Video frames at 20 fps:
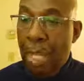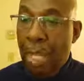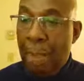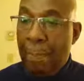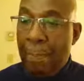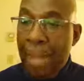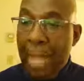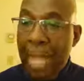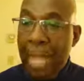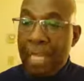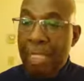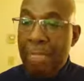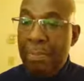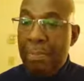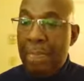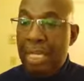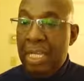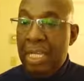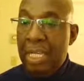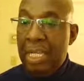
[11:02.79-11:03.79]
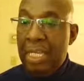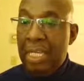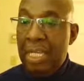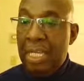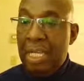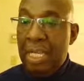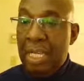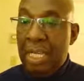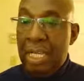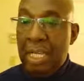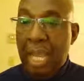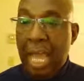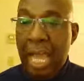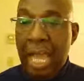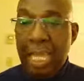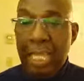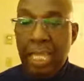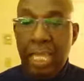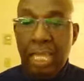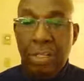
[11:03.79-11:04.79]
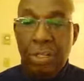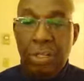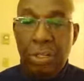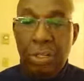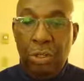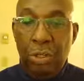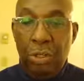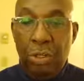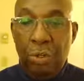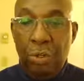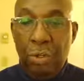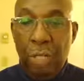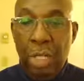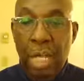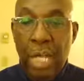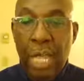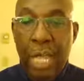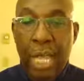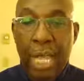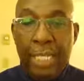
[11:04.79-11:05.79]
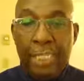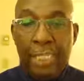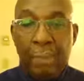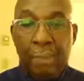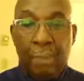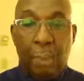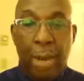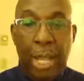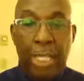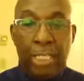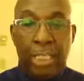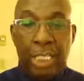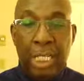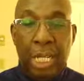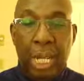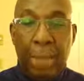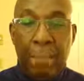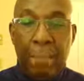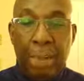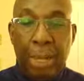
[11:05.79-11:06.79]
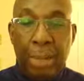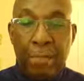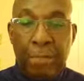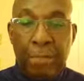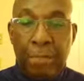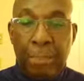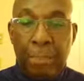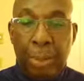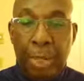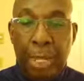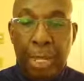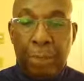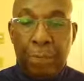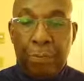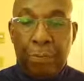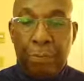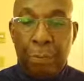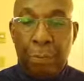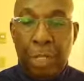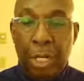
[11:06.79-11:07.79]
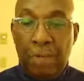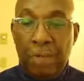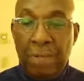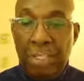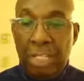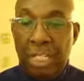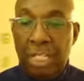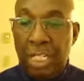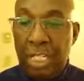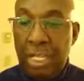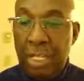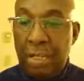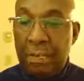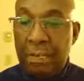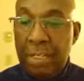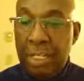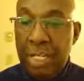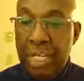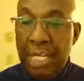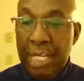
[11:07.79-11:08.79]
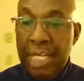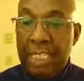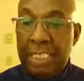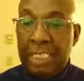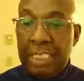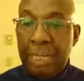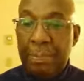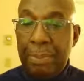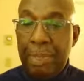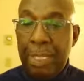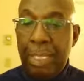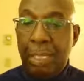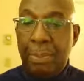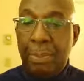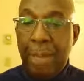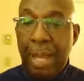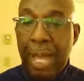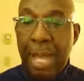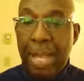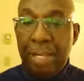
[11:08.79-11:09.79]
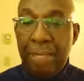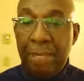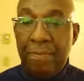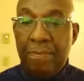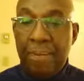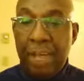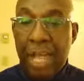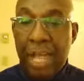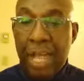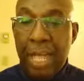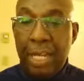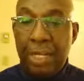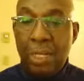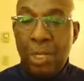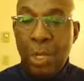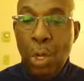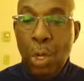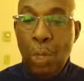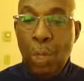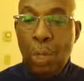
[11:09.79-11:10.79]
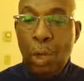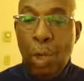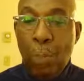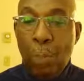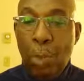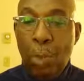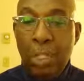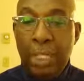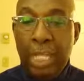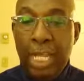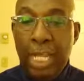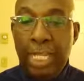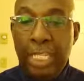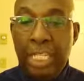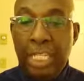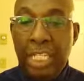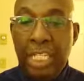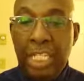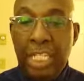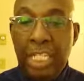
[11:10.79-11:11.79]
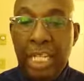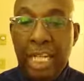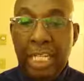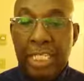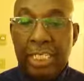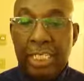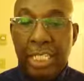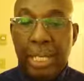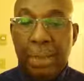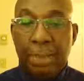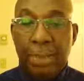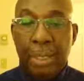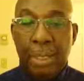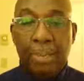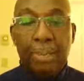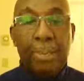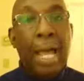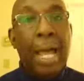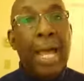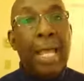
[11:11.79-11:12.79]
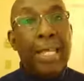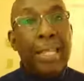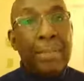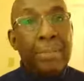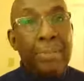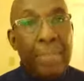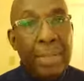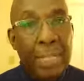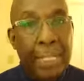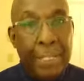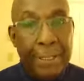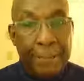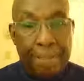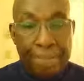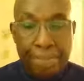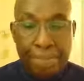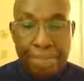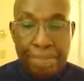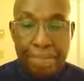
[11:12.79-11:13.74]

Abide in me, and I in you, as a branch cannot bear, bear fruit of itself, except it abide in the vine, no more can ye except ye abide in me.